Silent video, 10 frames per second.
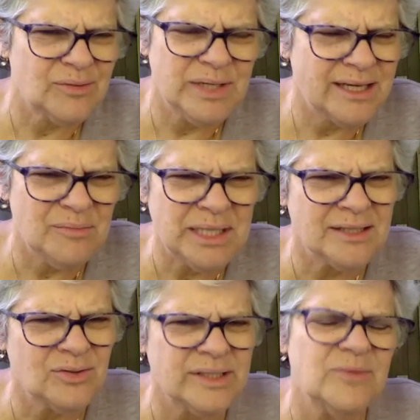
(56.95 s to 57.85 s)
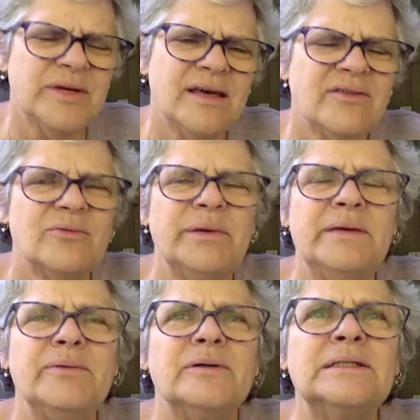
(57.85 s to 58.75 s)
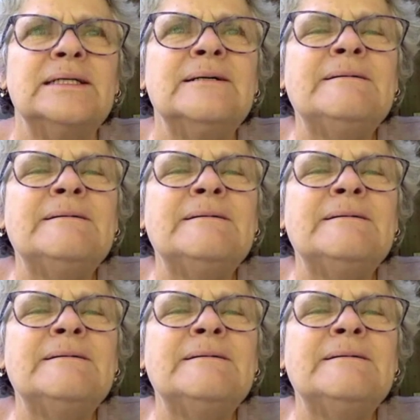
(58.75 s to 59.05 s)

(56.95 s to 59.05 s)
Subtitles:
We can be lonely with other people,